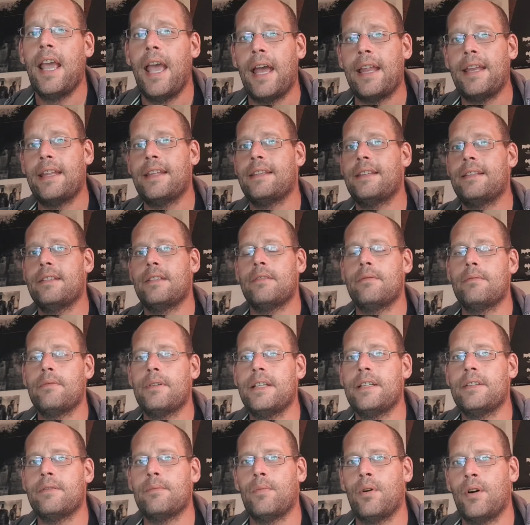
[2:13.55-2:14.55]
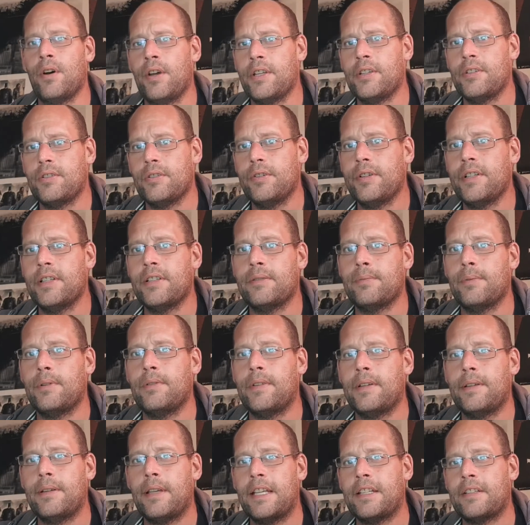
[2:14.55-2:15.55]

And this is the reason why I enjoy this movie